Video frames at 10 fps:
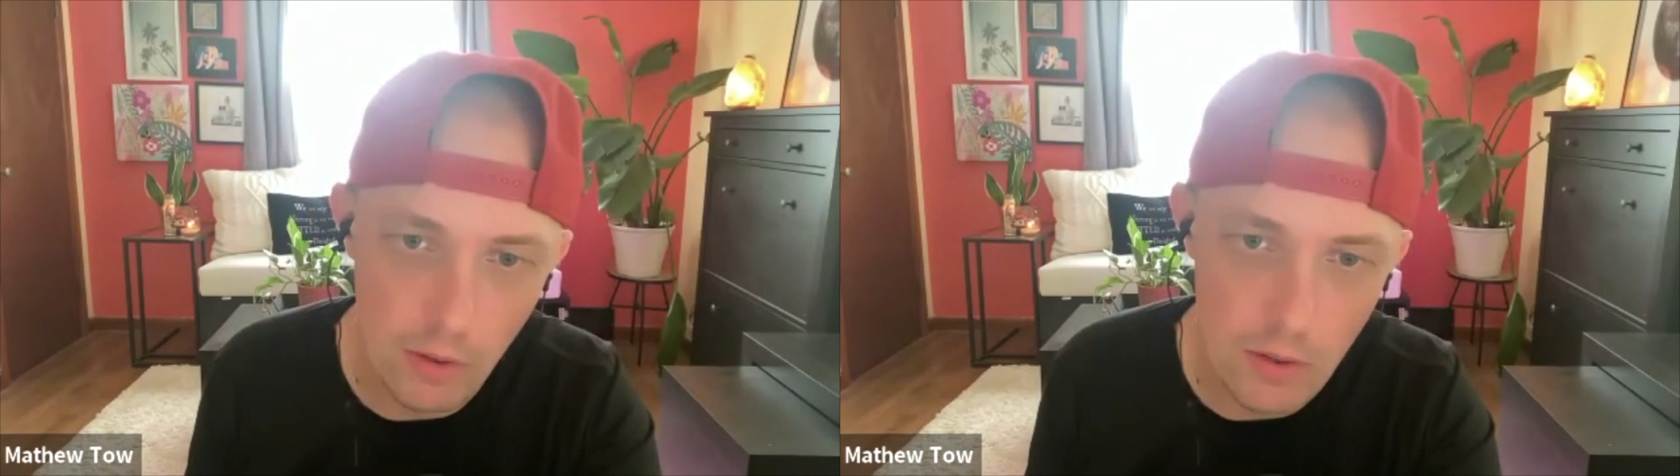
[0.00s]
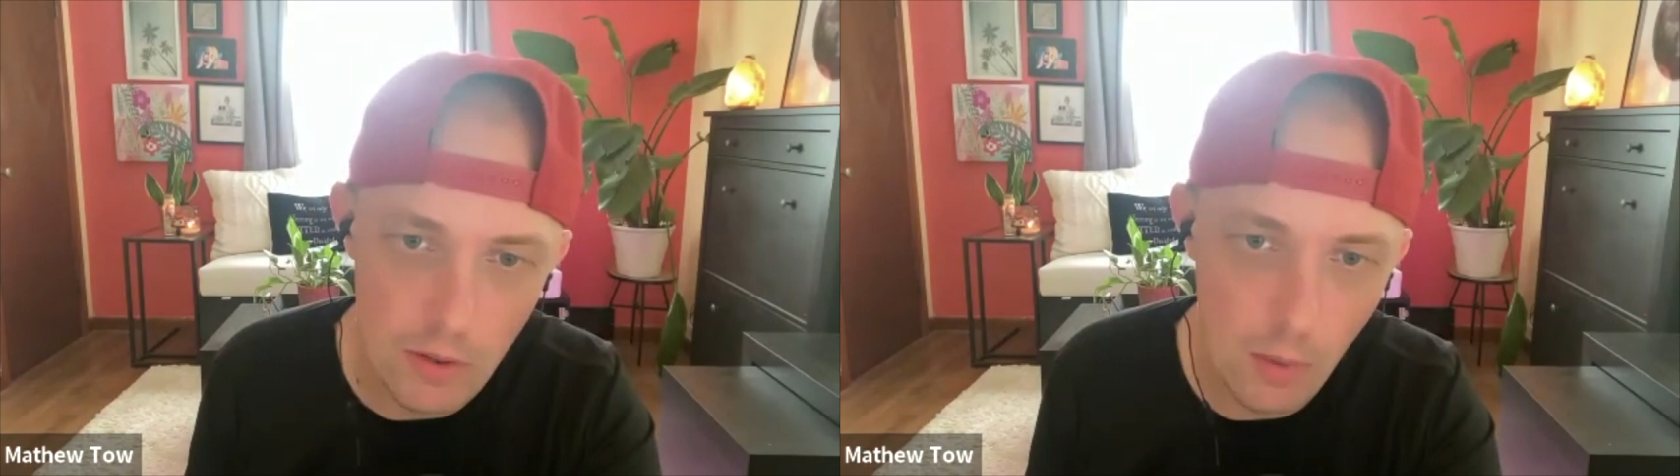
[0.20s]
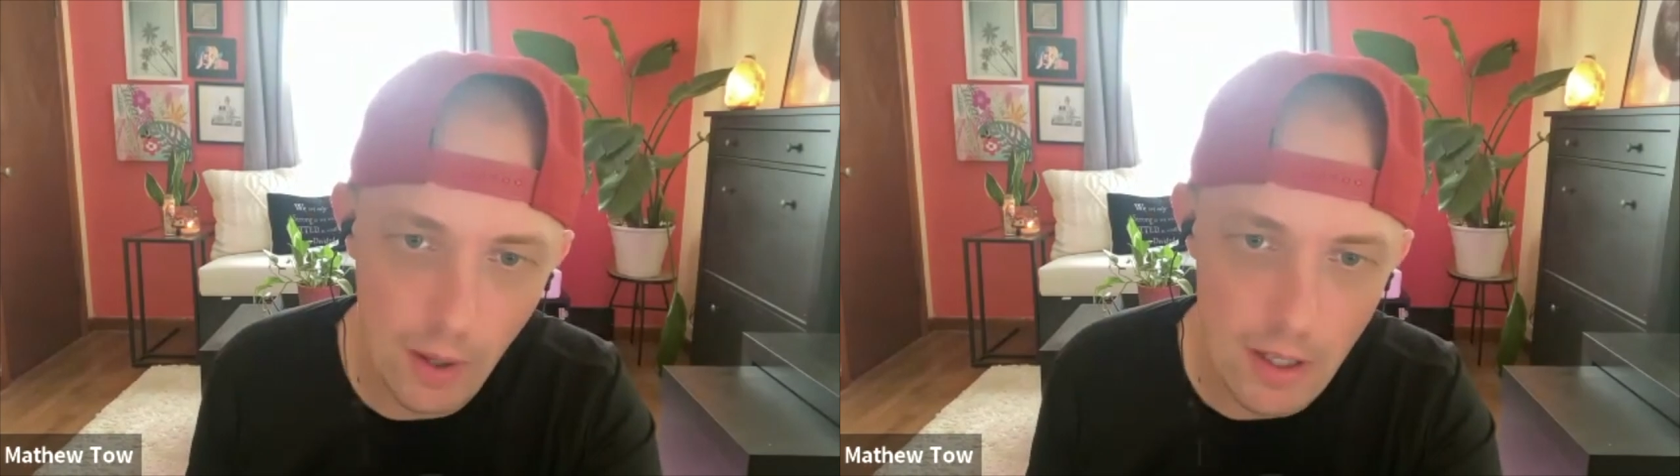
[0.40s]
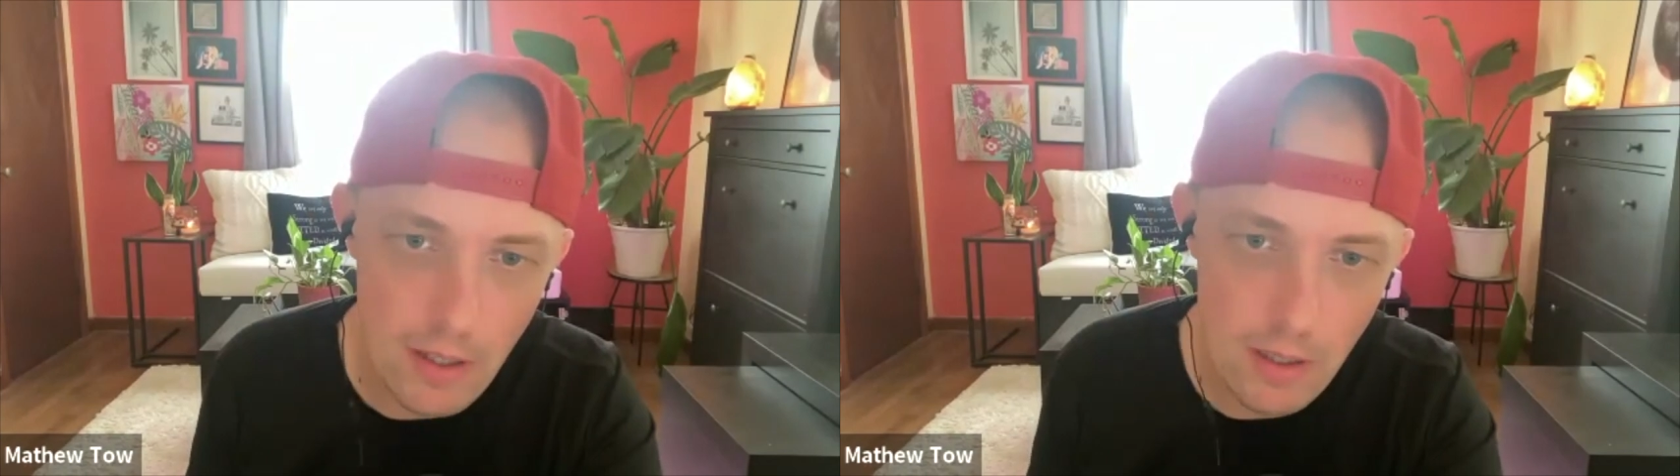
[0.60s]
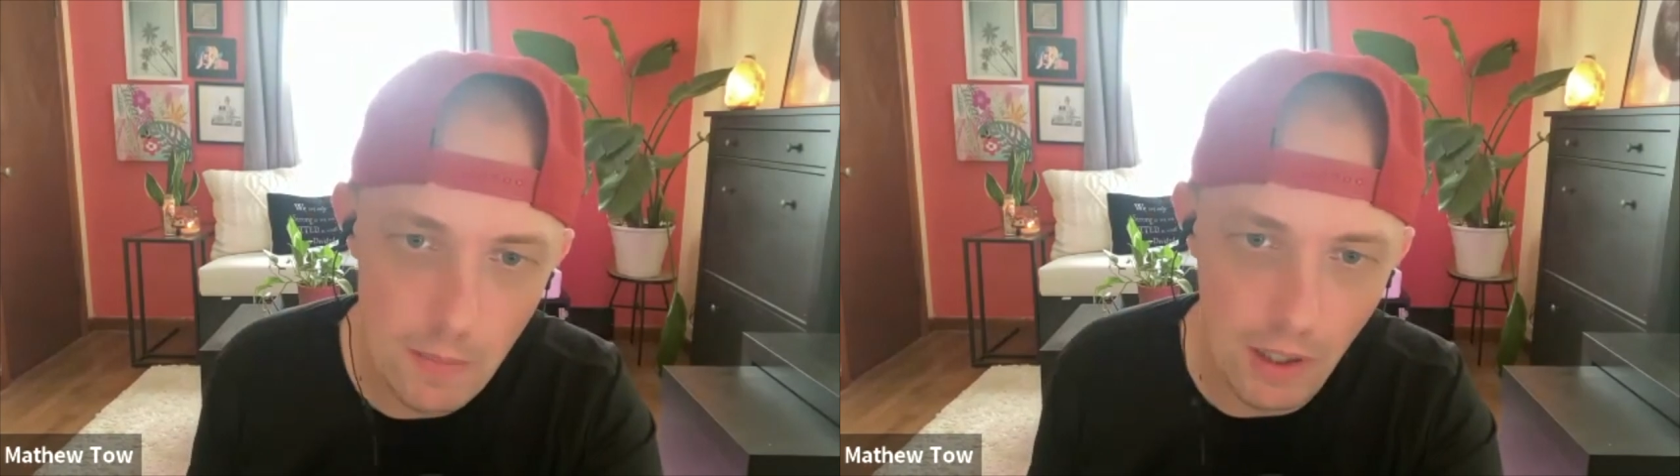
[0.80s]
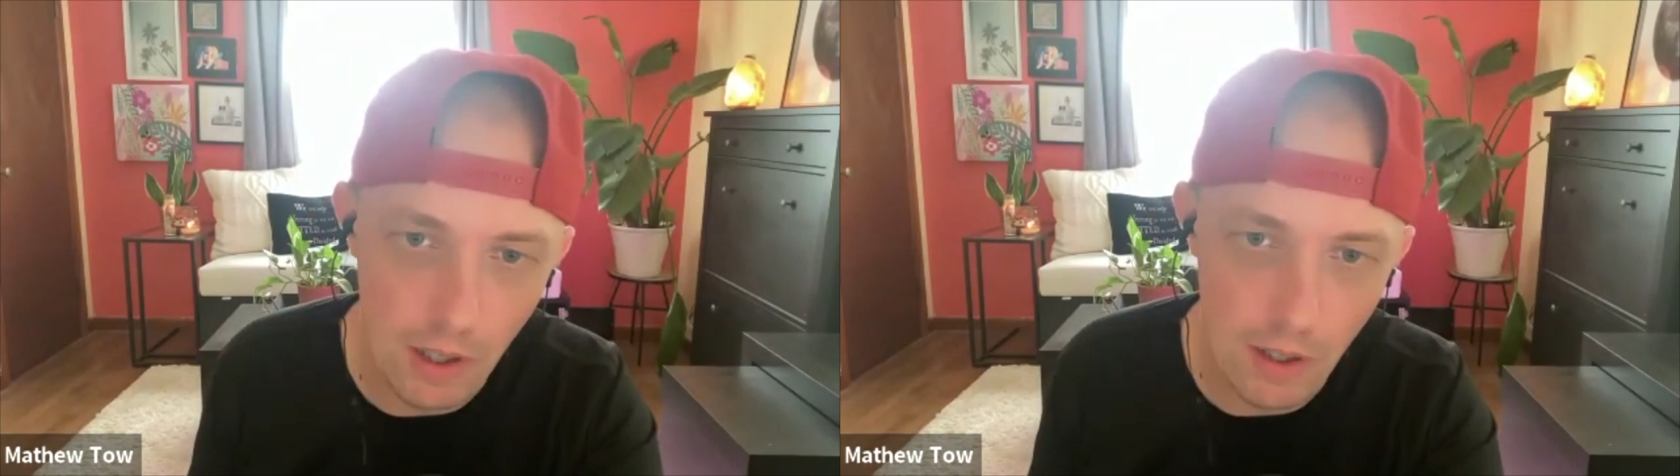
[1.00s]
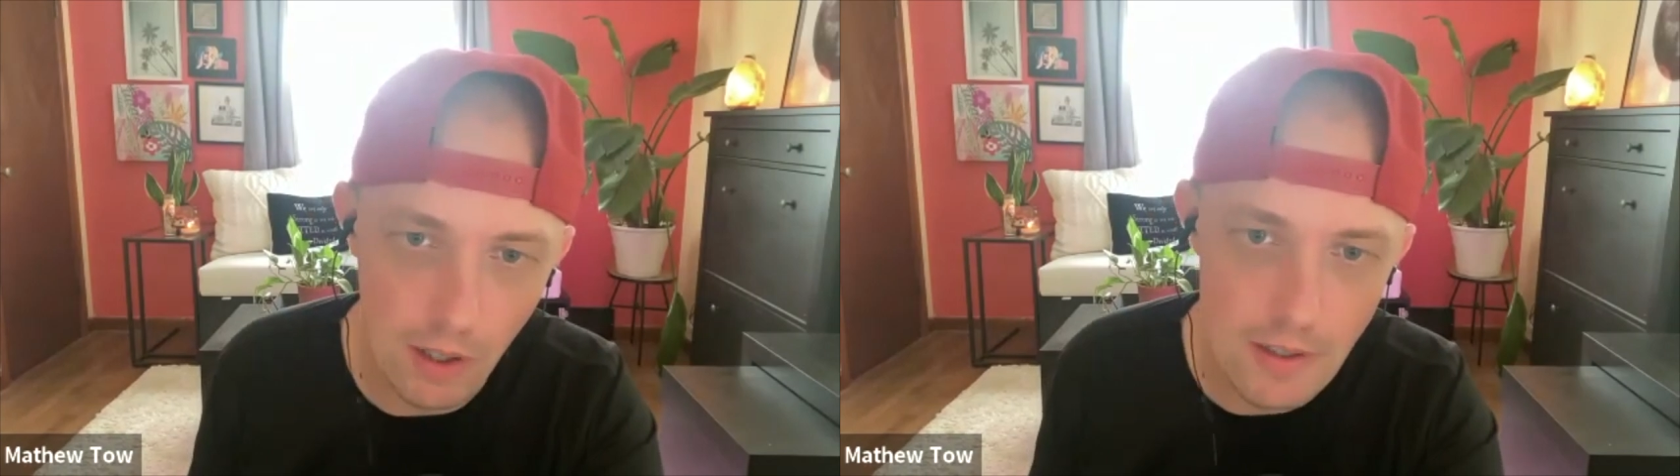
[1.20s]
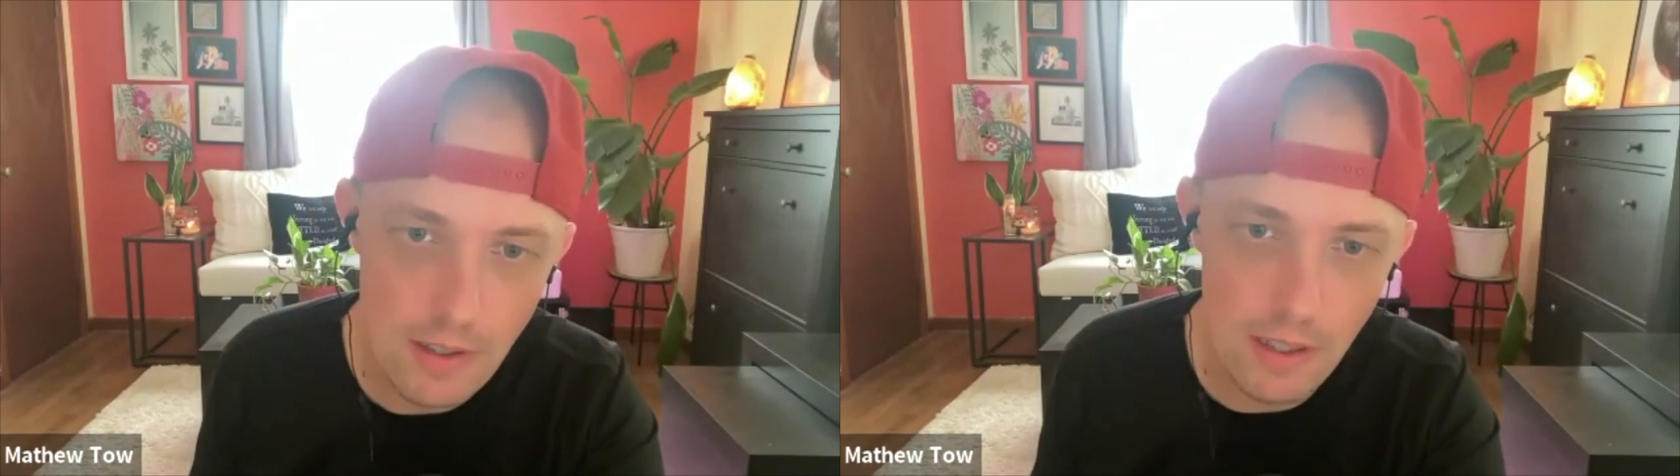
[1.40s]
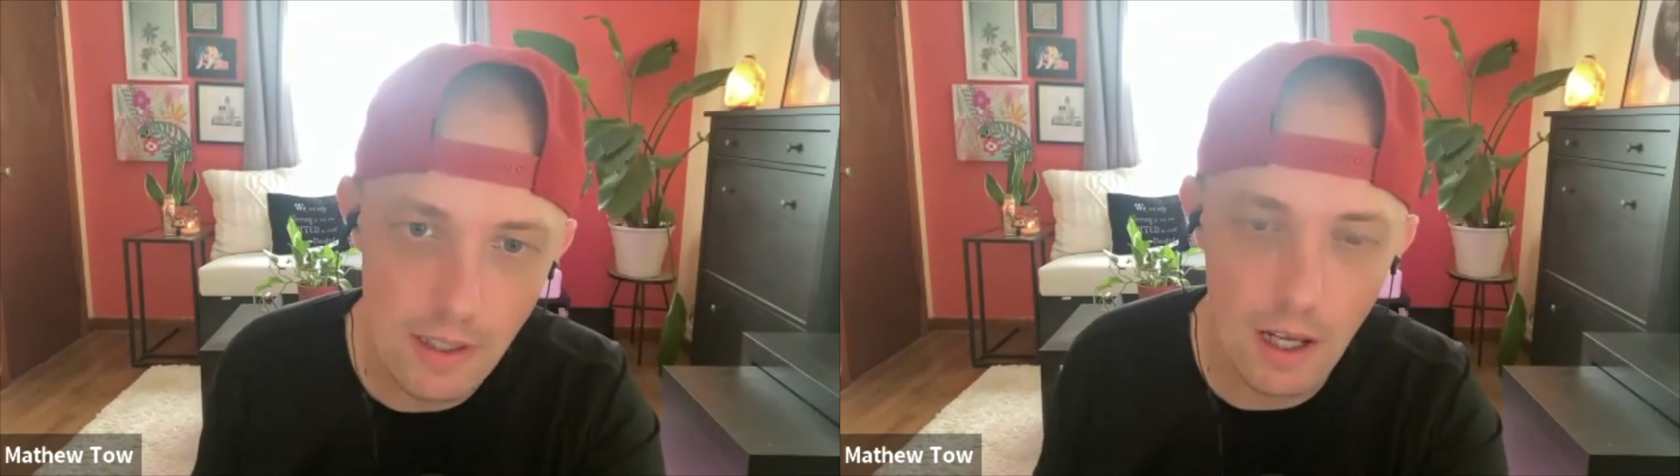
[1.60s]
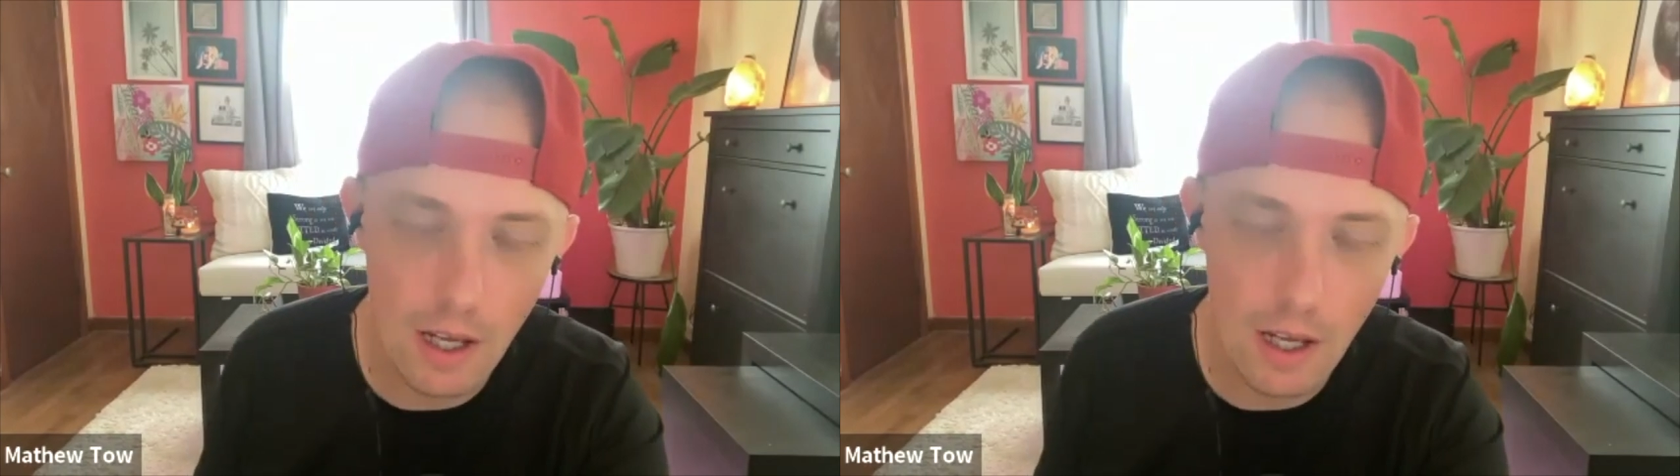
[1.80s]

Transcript: those hallways, let's be honest,